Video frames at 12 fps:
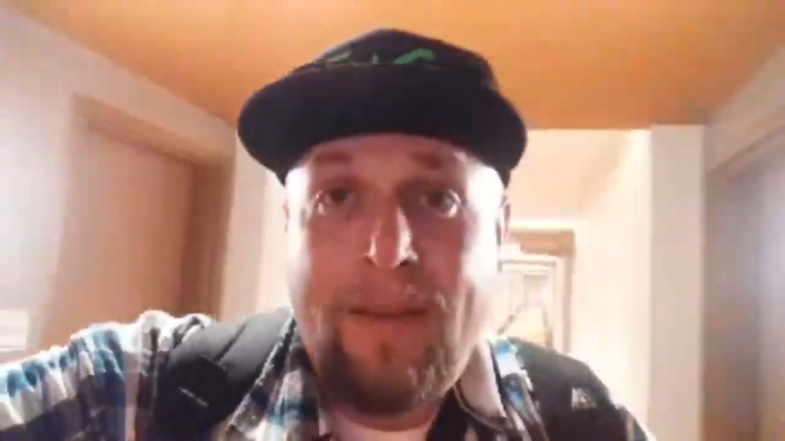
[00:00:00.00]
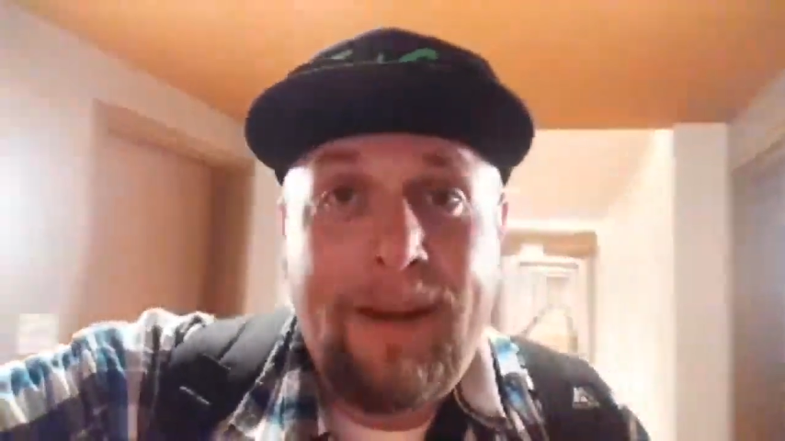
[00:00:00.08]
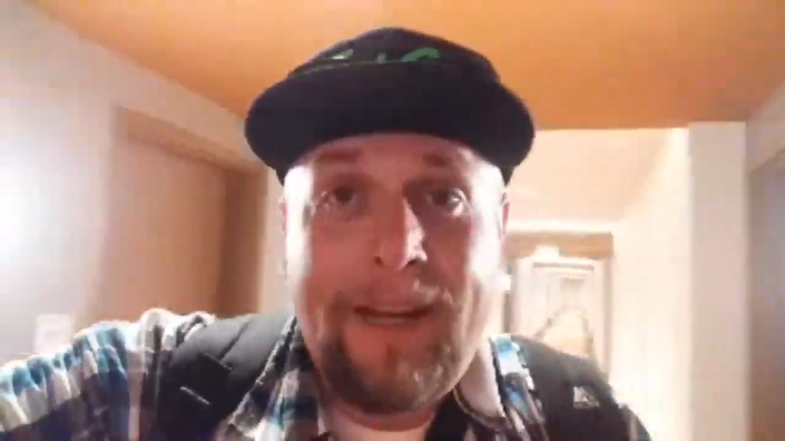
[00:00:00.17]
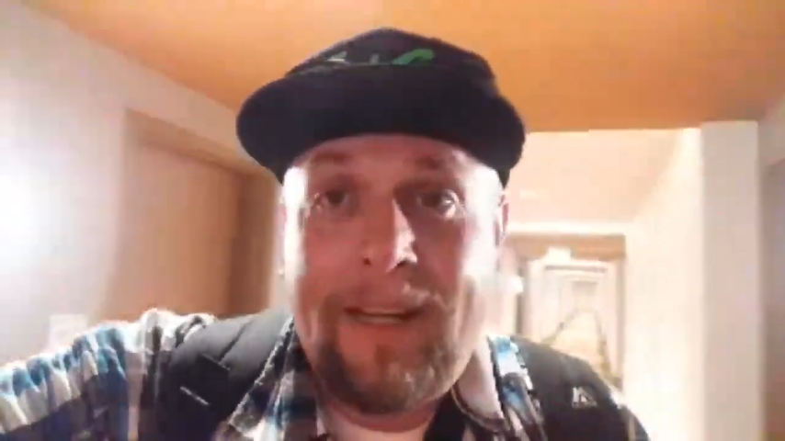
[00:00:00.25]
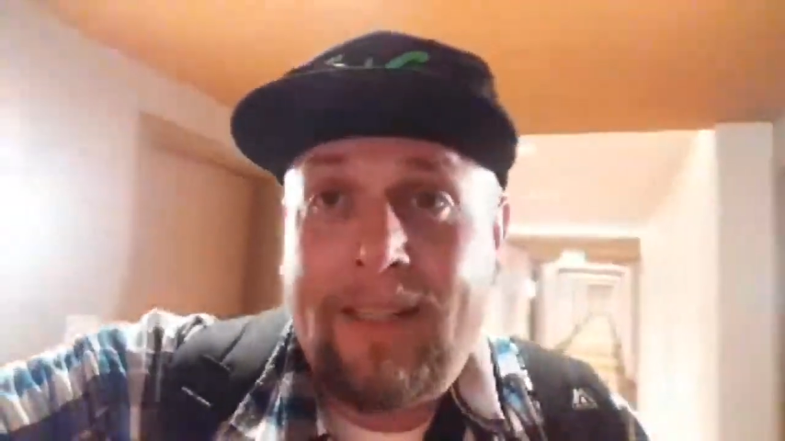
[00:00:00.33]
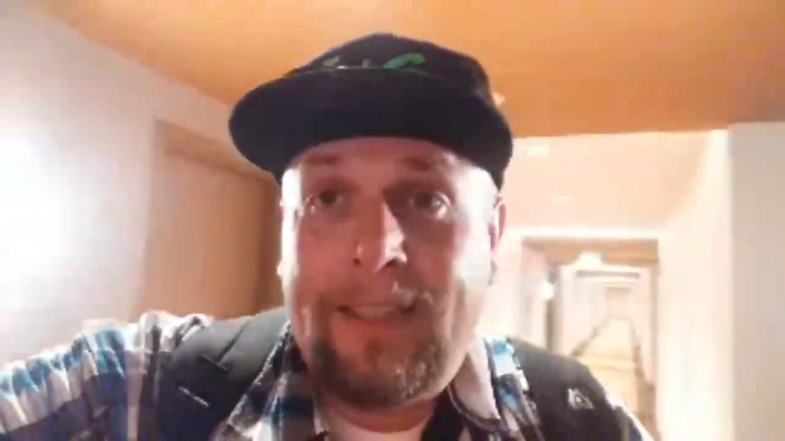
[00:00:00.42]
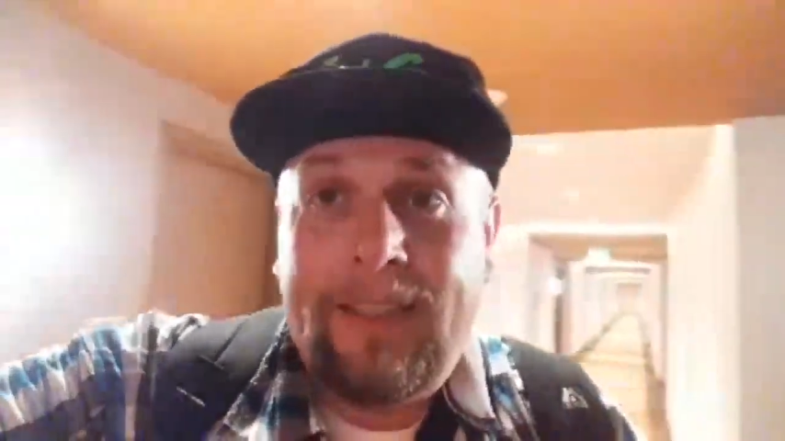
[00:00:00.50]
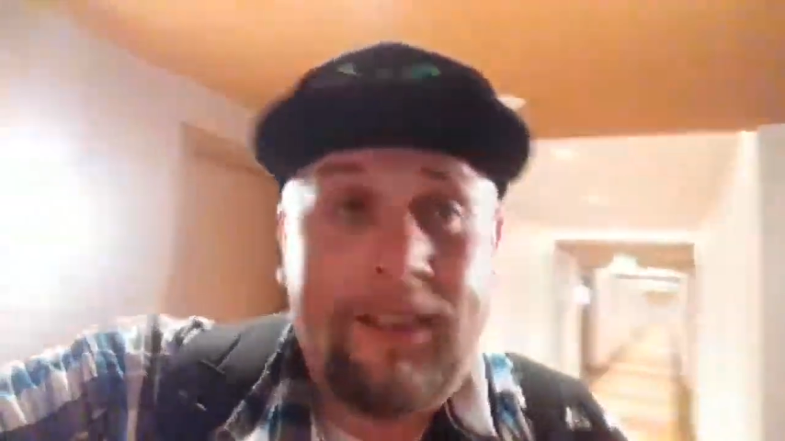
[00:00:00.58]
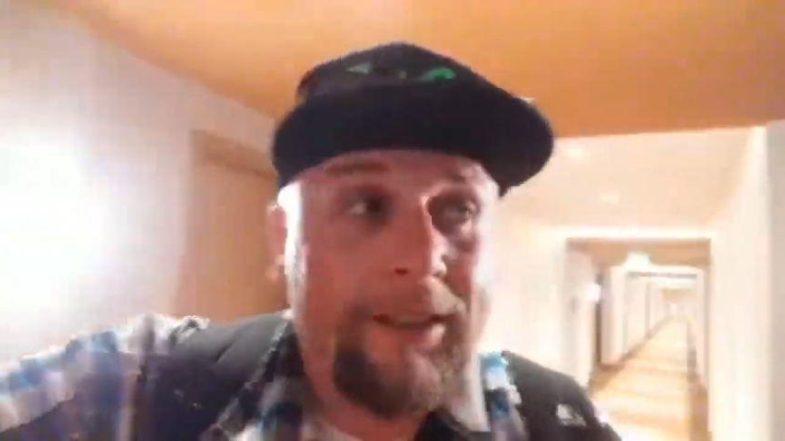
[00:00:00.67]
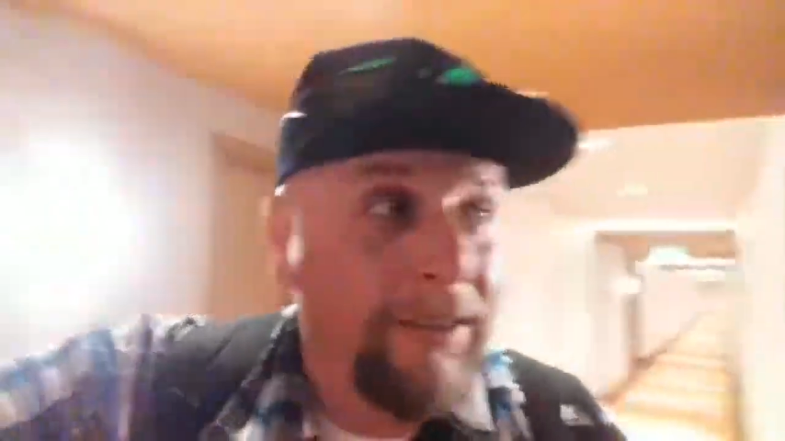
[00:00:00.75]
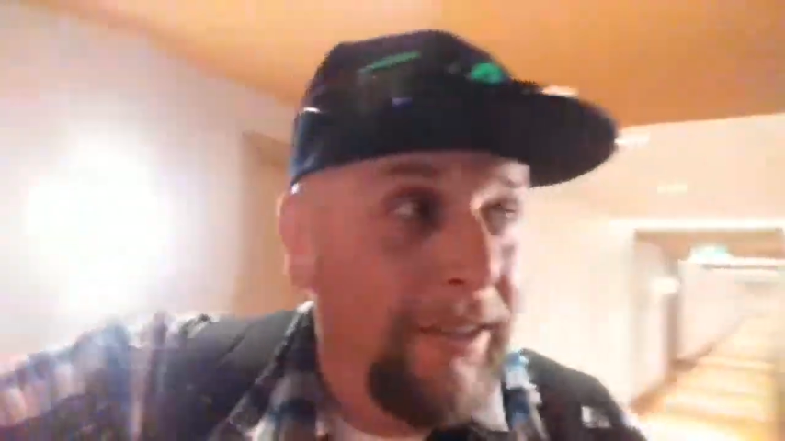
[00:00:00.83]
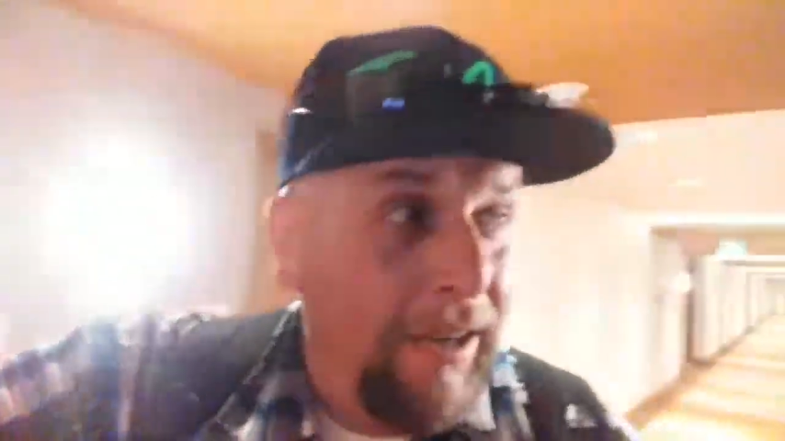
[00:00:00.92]
I gotta teach you
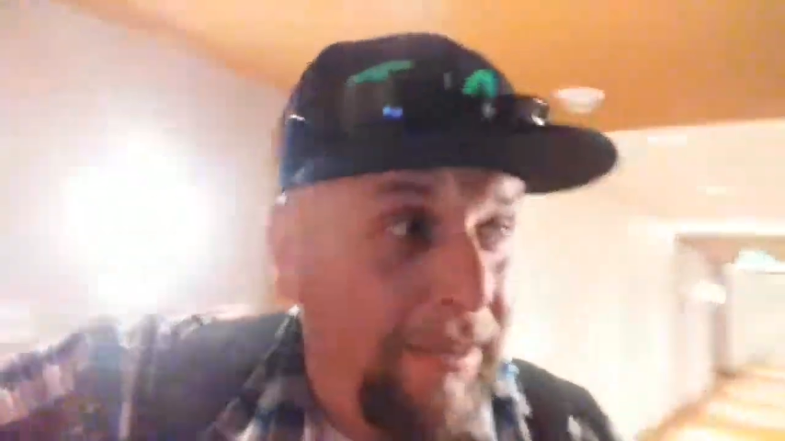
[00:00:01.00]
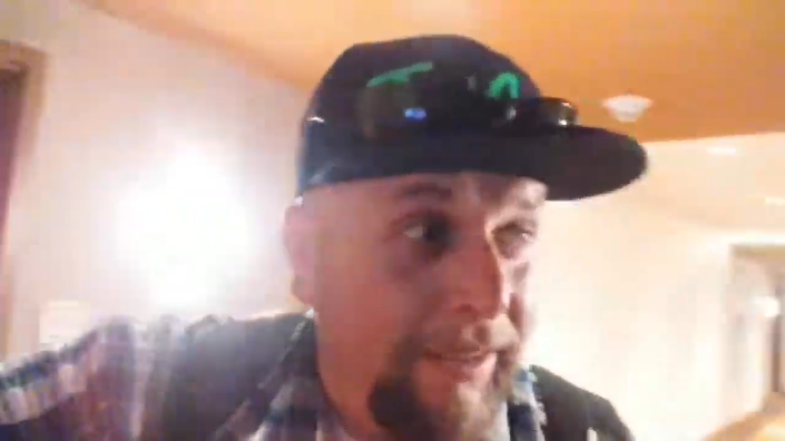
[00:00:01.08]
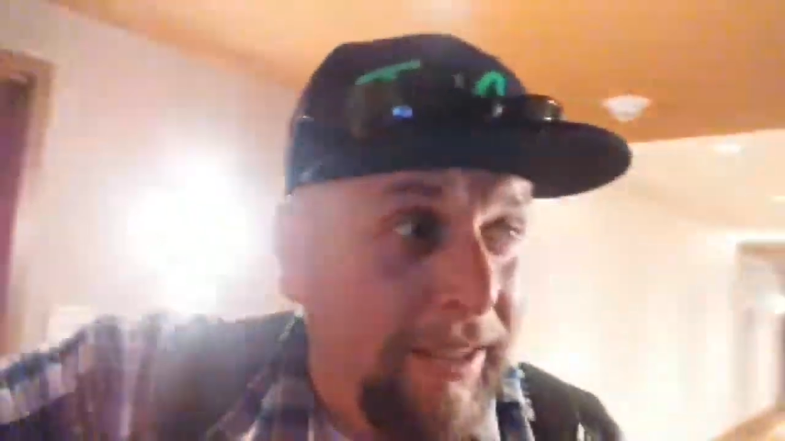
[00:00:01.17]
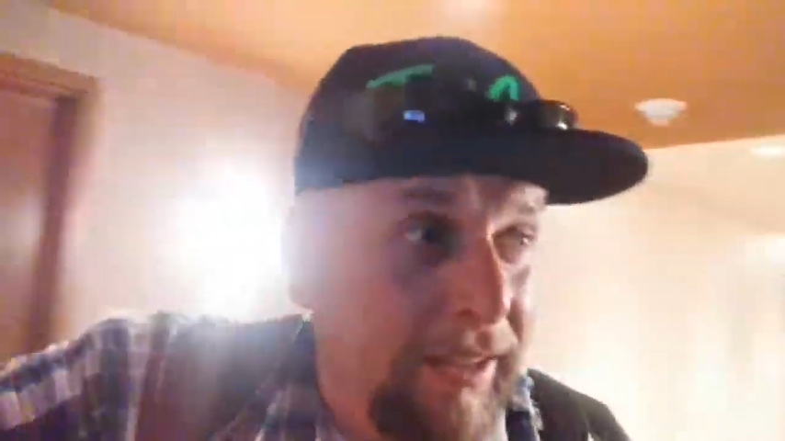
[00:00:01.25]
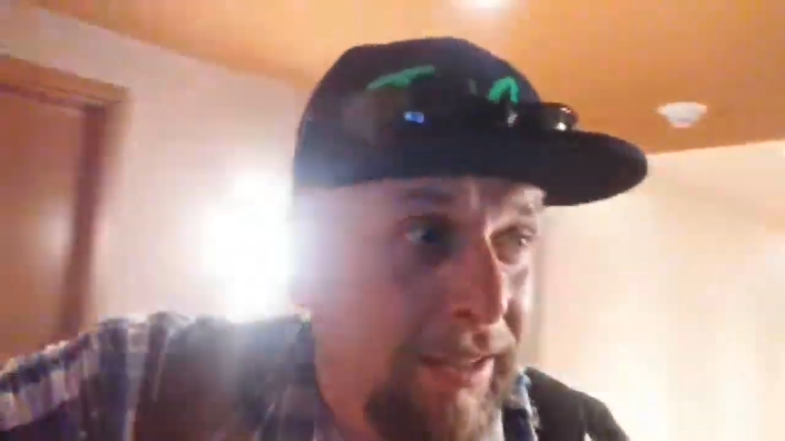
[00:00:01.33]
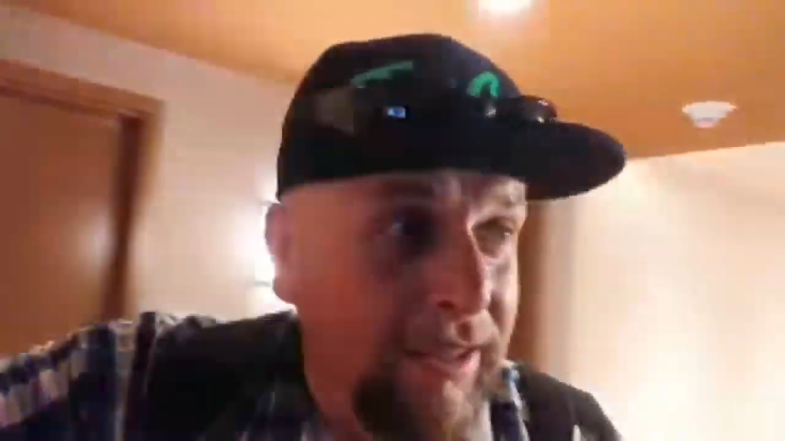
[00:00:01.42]
everything.